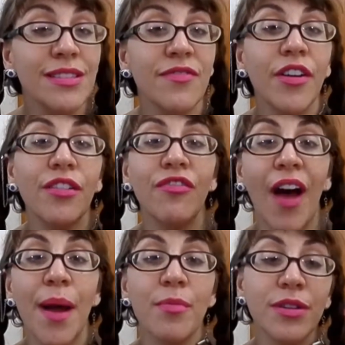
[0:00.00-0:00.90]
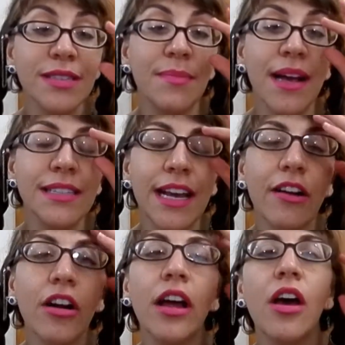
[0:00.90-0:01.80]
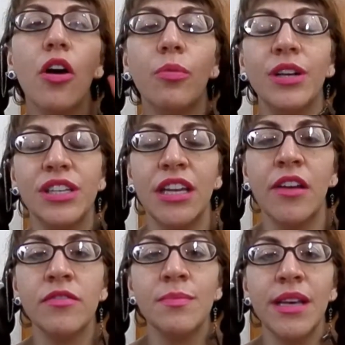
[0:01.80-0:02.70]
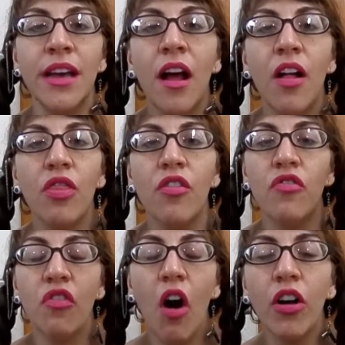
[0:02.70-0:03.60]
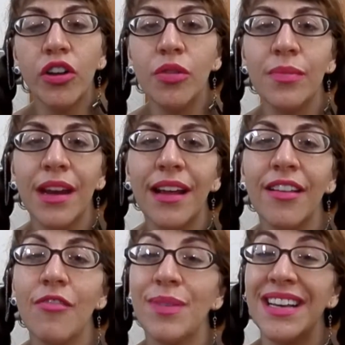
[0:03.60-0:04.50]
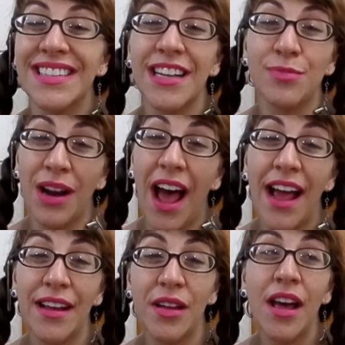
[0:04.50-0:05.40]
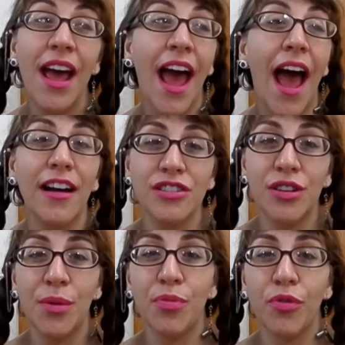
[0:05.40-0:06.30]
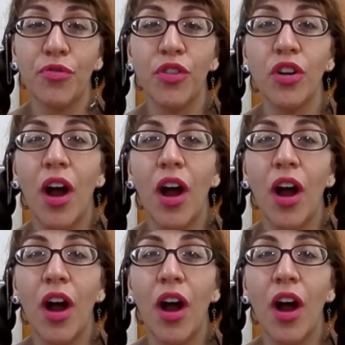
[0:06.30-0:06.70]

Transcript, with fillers: It's a very fibrous mascara, which gives me the volume that I love because that's what I actually prefer.